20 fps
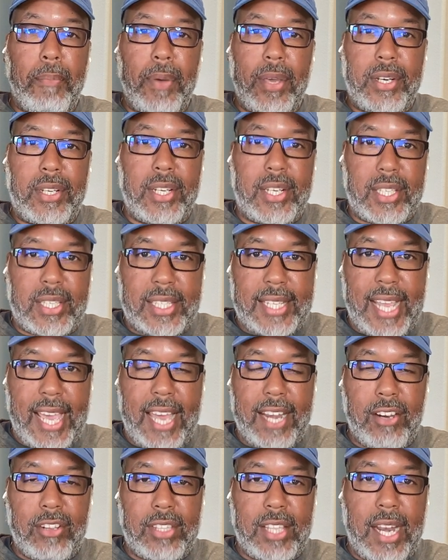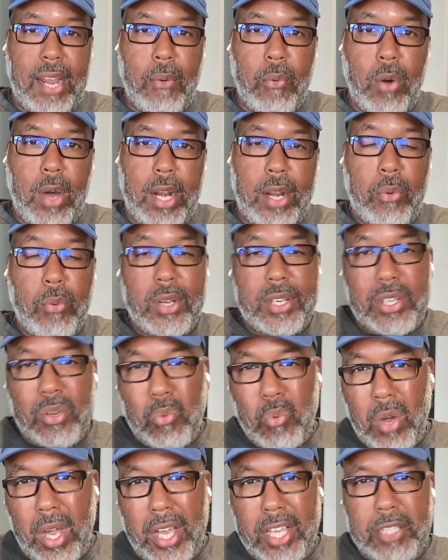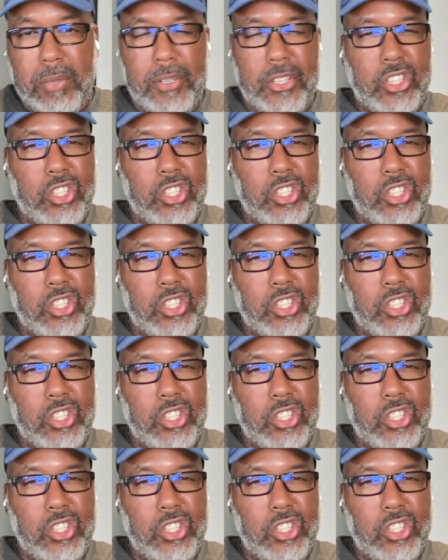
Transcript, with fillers: been to the standard that I wanted, which it was.